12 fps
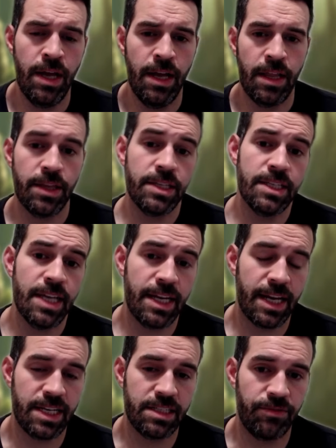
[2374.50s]
this is a
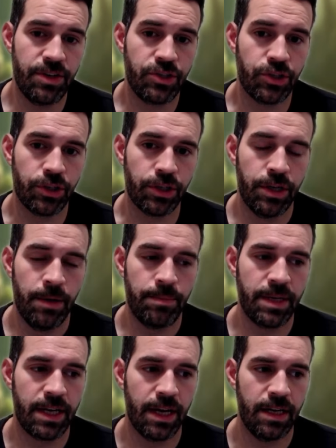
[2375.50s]
nice feature
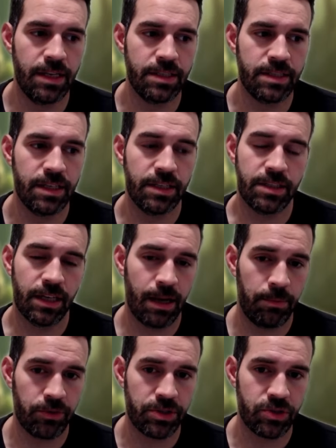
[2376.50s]
because it's a
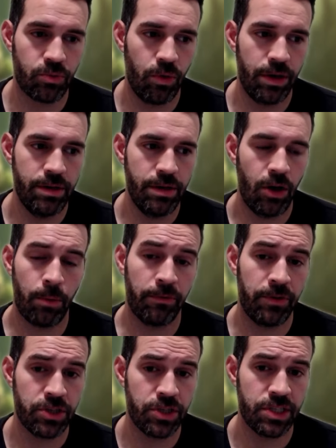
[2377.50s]
couple reasons. One, our
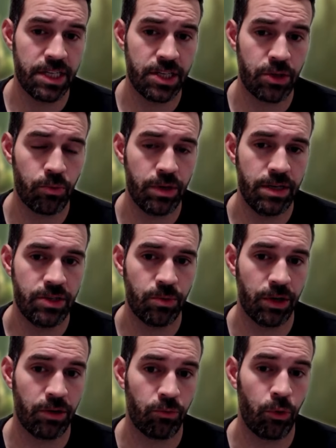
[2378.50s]
proficiency is 3, so we're
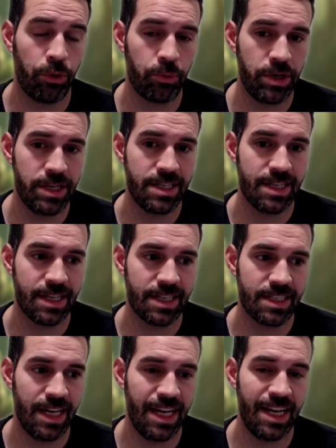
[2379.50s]
going to roll
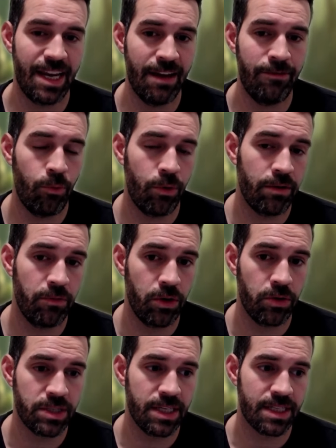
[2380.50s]
3d6. And if one of
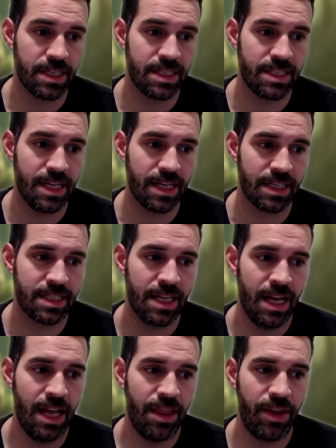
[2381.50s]
those is a 6,
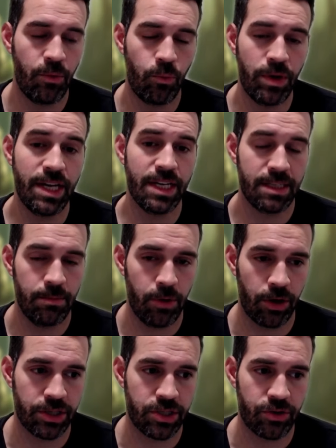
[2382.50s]
then we get to
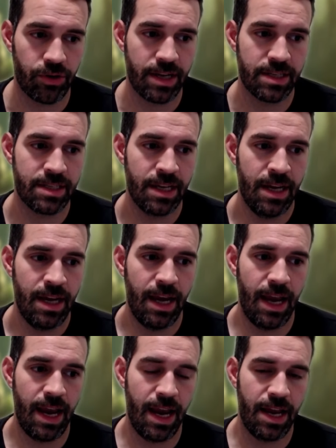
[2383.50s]
mark a stress
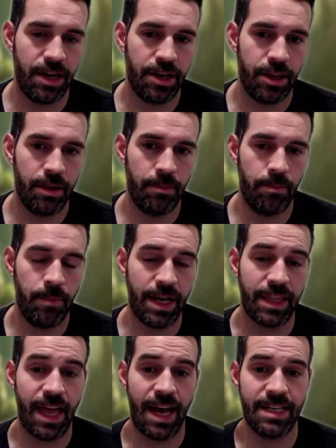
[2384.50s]
and
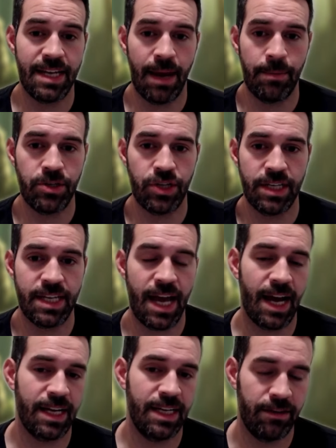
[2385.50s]
make that damage
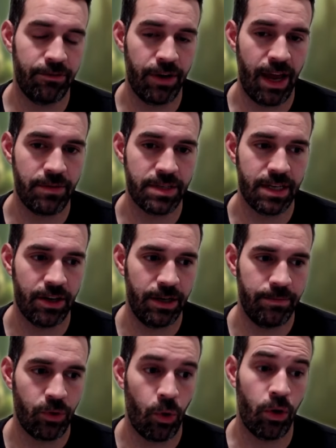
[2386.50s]
attack a different adversary
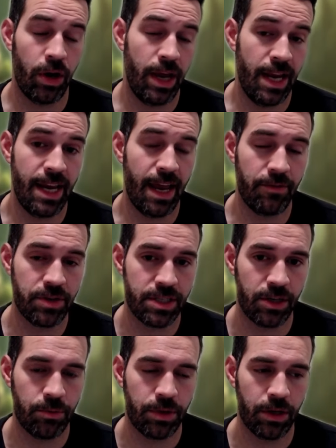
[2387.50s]
or any
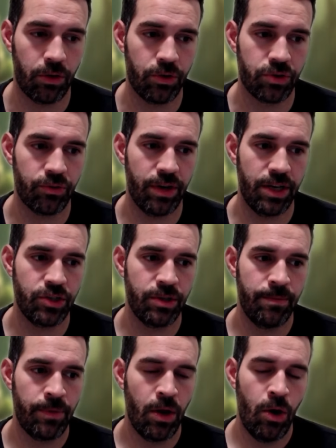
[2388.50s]
adversary within close range.
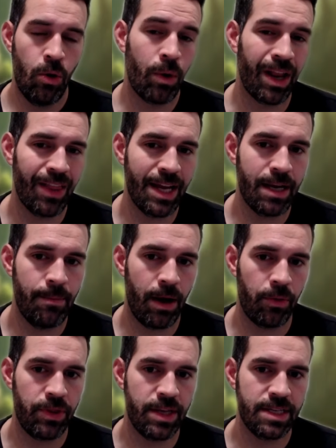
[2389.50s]
What I like
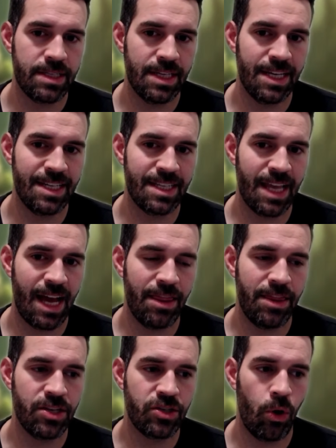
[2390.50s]
about this is that
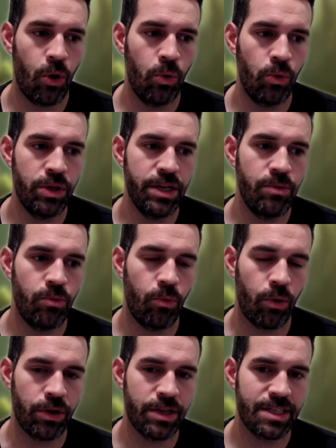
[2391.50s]
this only
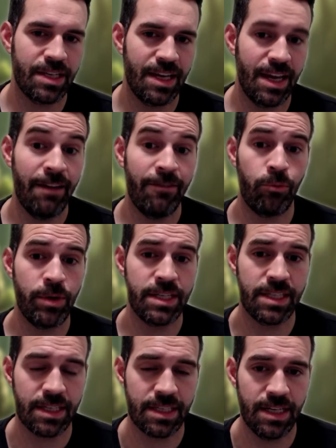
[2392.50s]
works if we
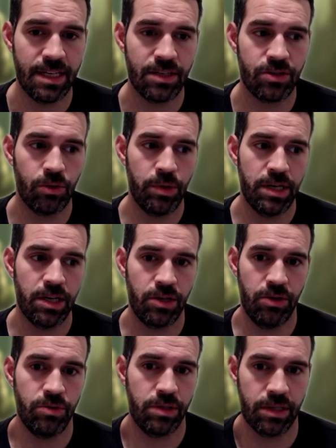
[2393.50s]
succeed. So we could
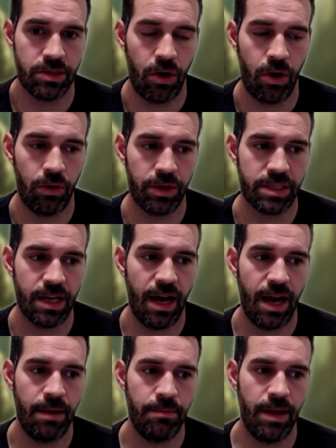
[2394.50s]
use this all the
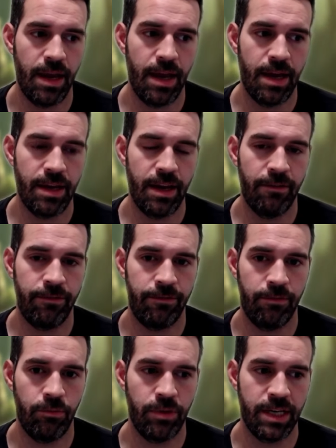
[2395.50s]
time. And if
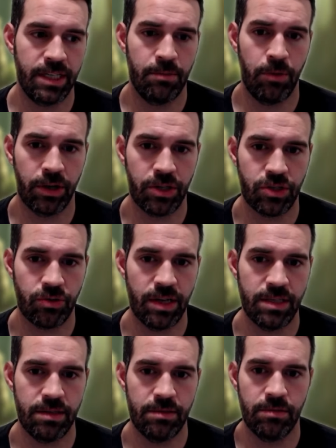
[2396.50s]
we get to mark a
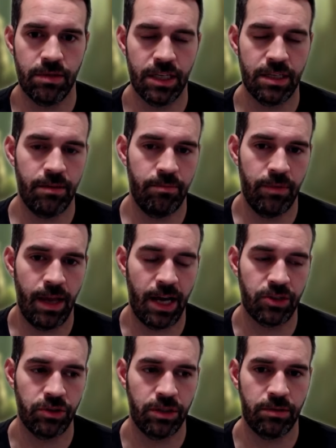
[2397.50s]
stress and get to
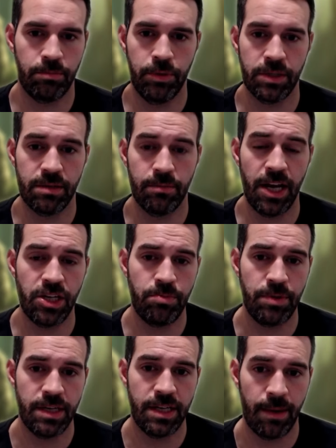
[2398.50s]
actually put some
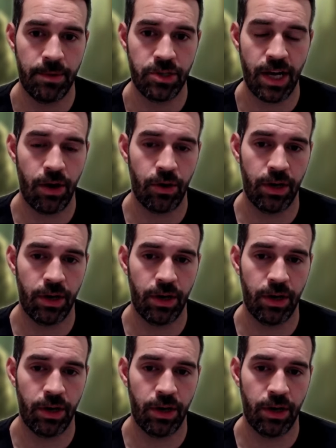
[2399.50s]
HP damage out on